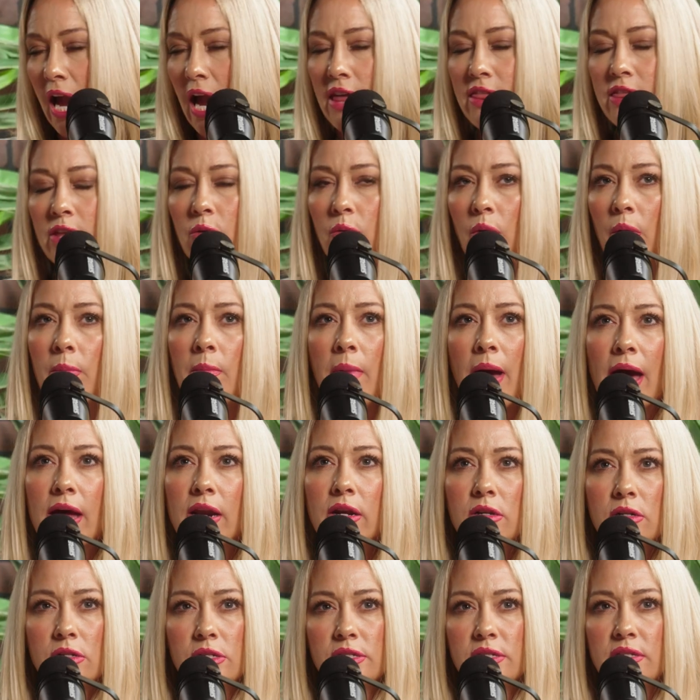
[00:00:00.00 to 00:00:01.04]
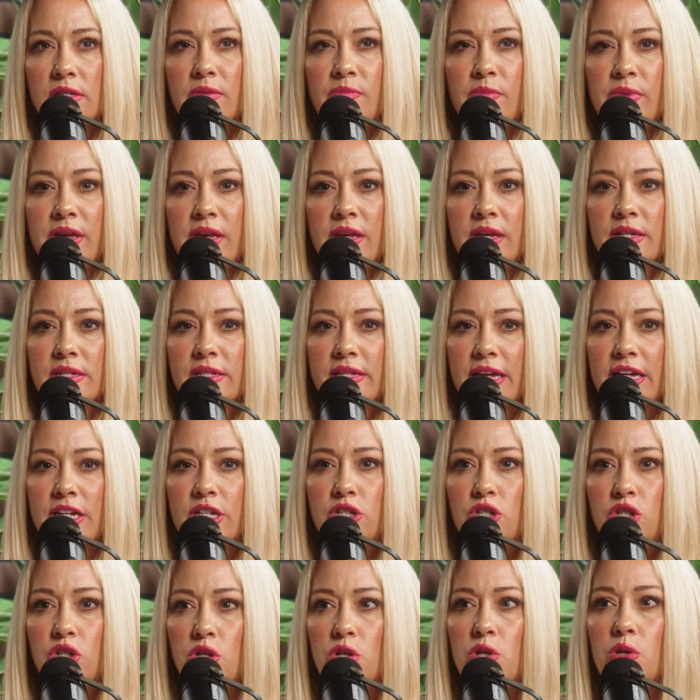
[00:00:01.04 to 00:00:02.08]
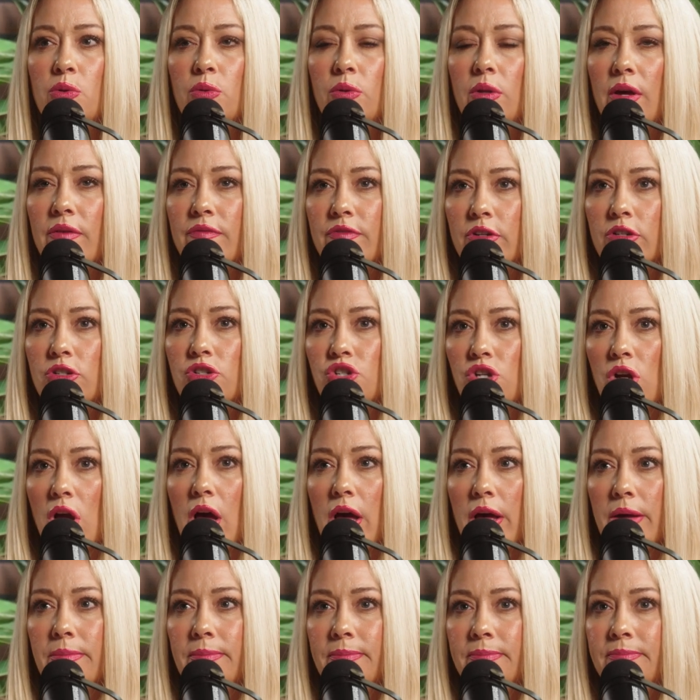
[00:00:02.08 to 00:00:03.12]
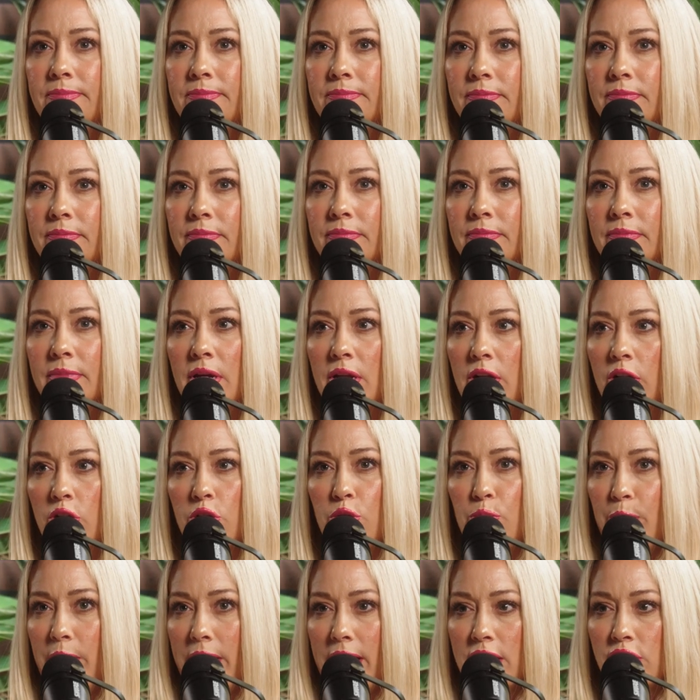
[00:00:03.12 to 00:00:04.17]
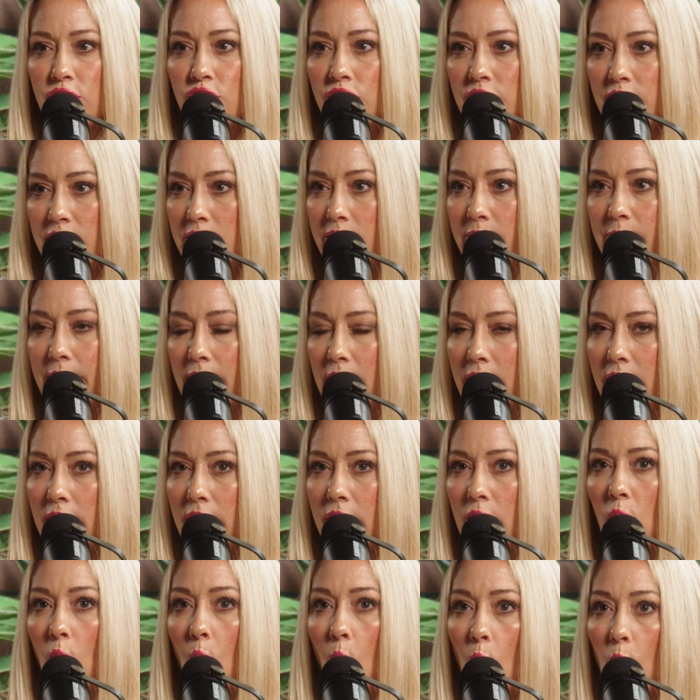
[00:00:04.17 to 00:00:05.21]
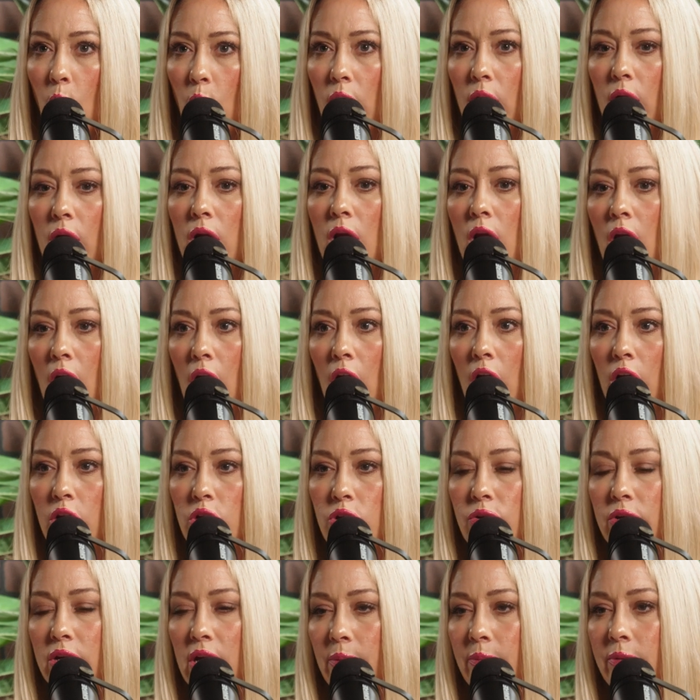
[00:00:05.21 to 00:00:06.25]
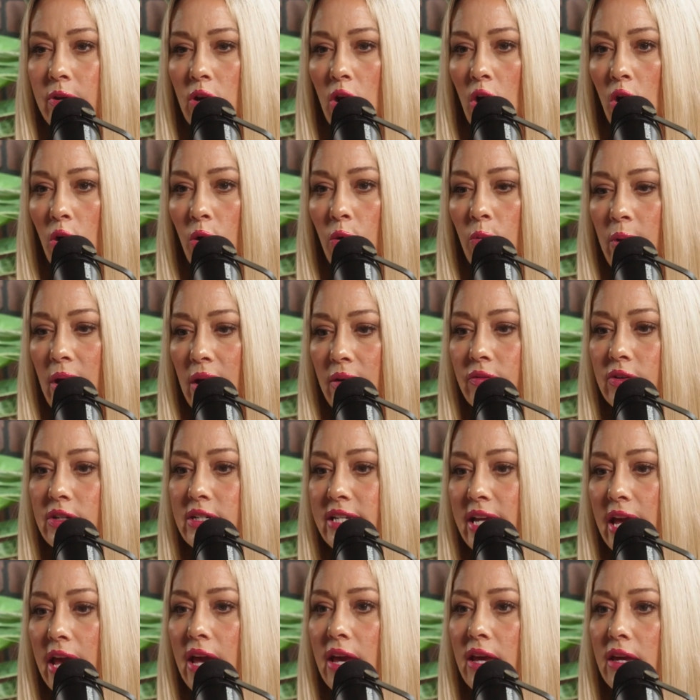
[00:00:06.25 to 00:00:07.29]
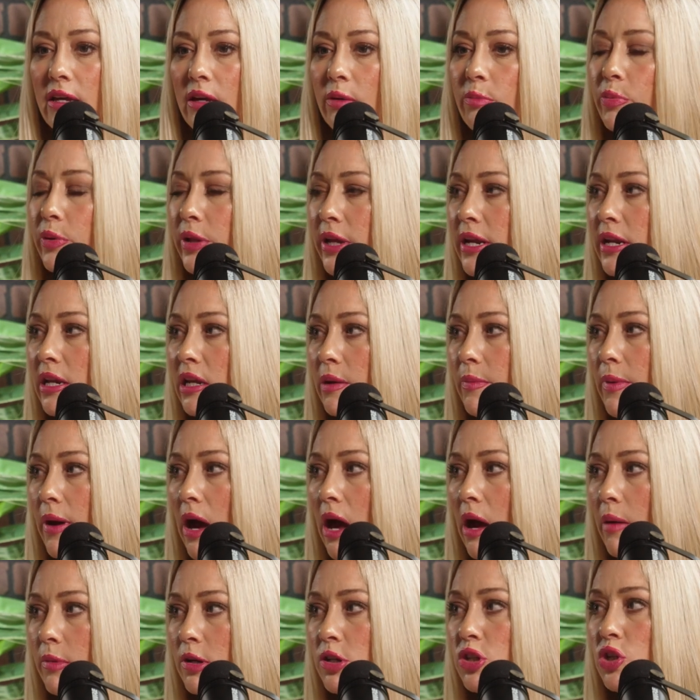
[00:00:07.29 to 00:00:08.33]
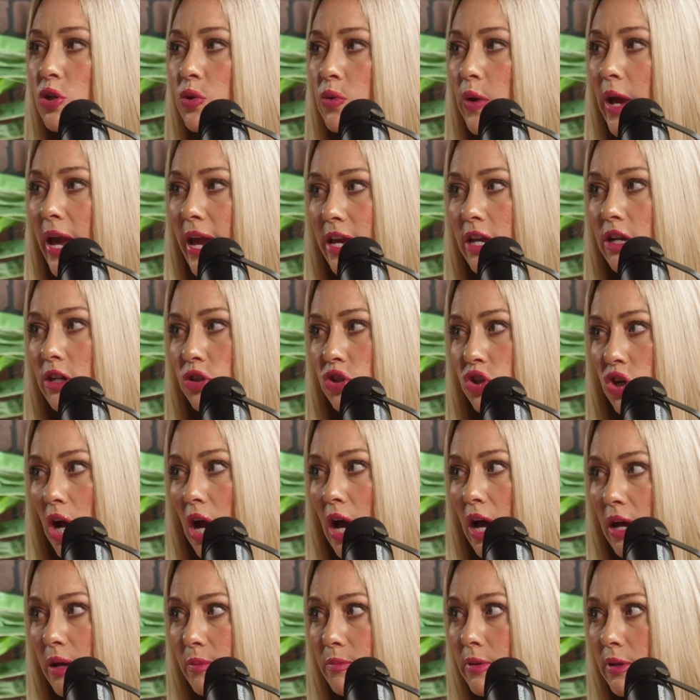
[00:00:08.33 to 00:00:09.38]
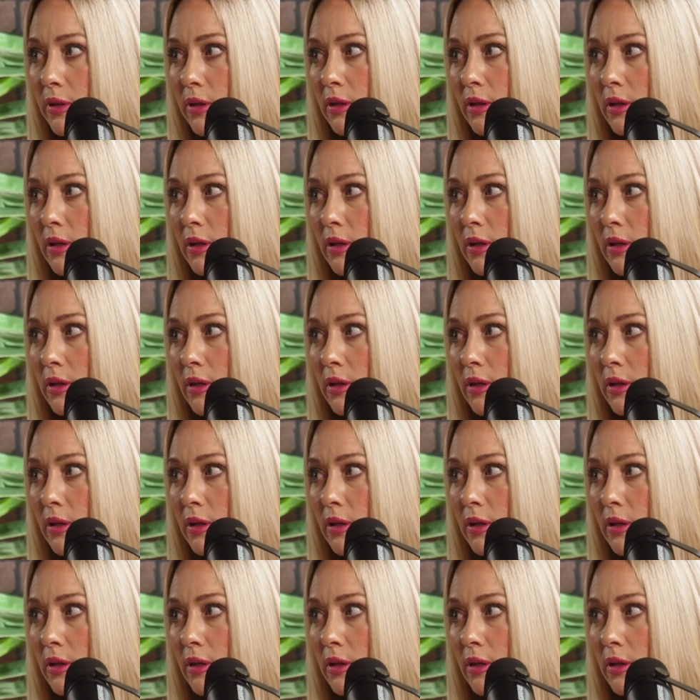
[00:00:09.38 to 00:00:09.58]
I think what matters to me is like, do you love your job and are you passionate about it? Or are you coming home every day complaining about how much you hate your job